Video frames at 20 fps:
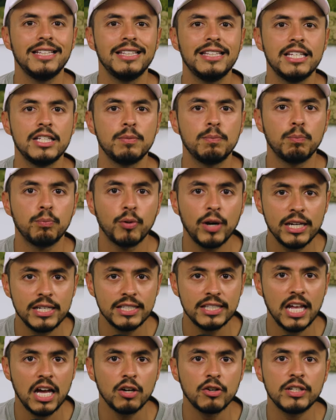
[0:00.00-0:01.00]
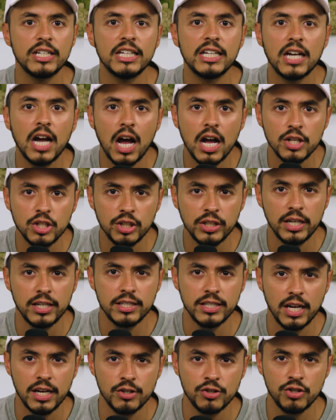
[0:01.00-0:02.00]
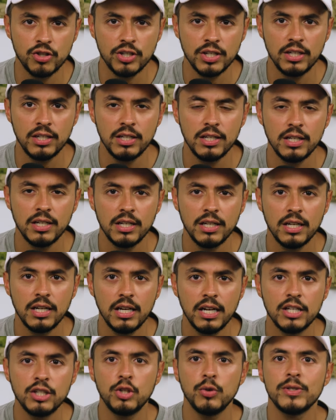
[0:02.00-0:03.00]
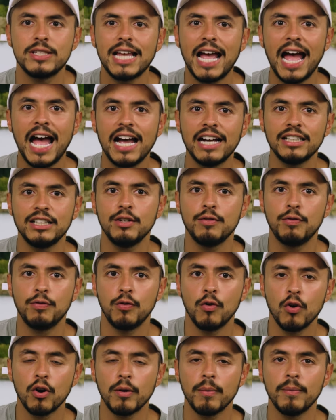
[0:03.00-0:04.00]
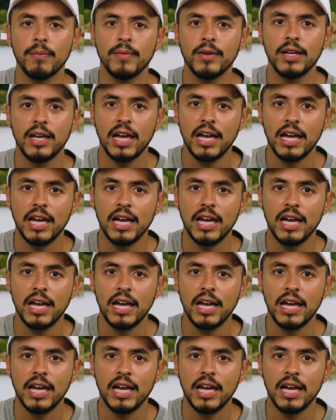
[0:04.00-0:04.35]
This breaks down or deconjugates estrogen into its active form,